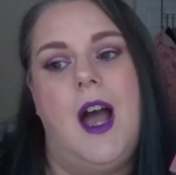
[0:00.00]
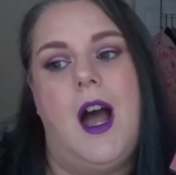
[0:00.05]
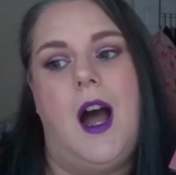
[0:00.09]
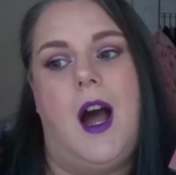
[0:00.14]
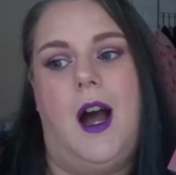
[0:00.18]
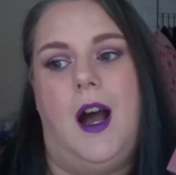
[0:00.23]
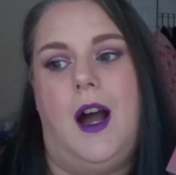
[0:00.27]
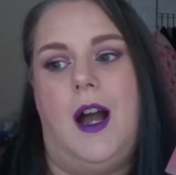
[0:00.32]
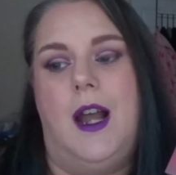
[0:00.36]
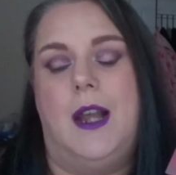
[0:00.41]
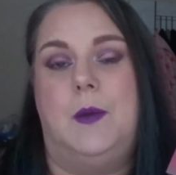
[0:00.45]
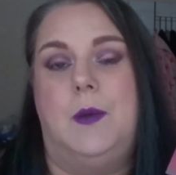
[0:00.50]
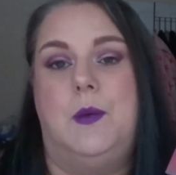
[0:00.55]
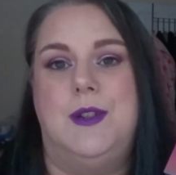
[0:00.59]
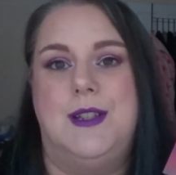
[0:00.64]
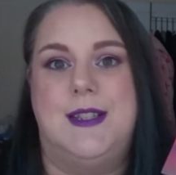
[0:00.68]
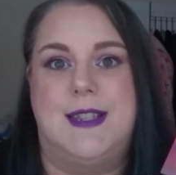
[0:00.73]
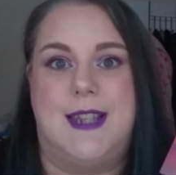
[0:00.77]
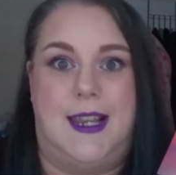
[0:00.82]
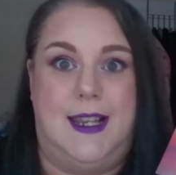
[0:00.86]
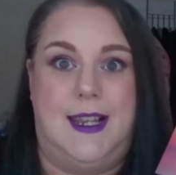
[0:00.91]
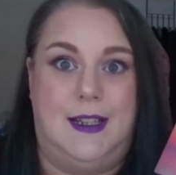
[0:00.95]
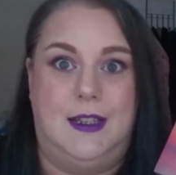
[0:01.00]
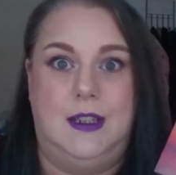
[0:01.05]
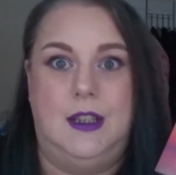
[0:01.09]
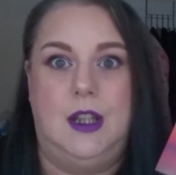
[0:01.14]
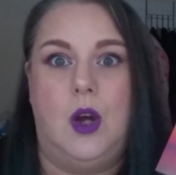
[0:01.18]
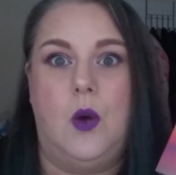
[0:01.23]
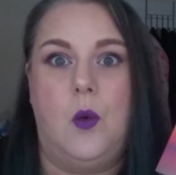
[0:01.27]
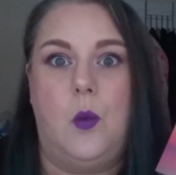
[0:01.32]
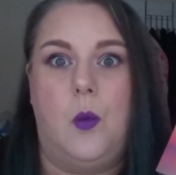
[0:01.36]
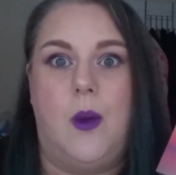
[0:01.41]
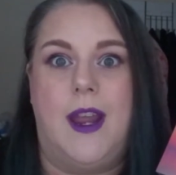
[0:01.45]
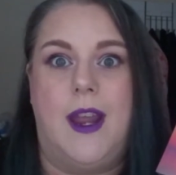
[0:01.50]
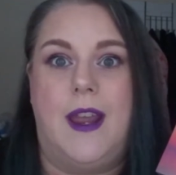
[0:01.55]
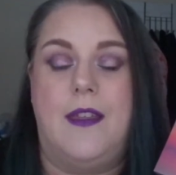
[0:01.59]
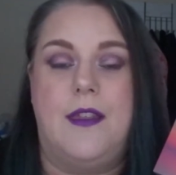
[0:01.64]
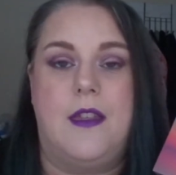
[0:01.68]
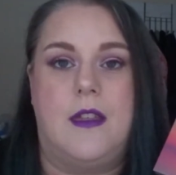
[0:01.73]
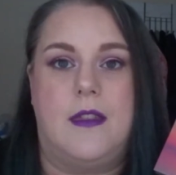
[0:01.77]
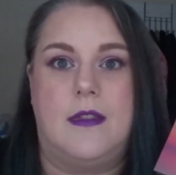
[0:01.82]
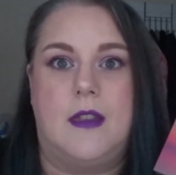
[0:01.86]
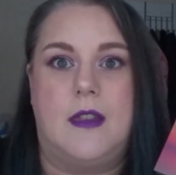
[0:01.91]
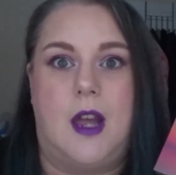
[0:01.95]
I was ill
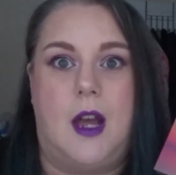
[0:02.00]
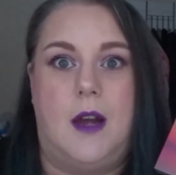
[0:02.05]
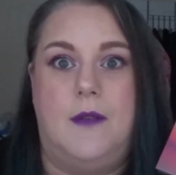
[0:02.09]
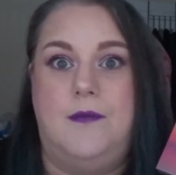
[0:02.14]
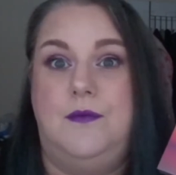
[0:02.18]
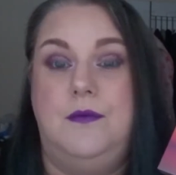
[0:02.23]
with a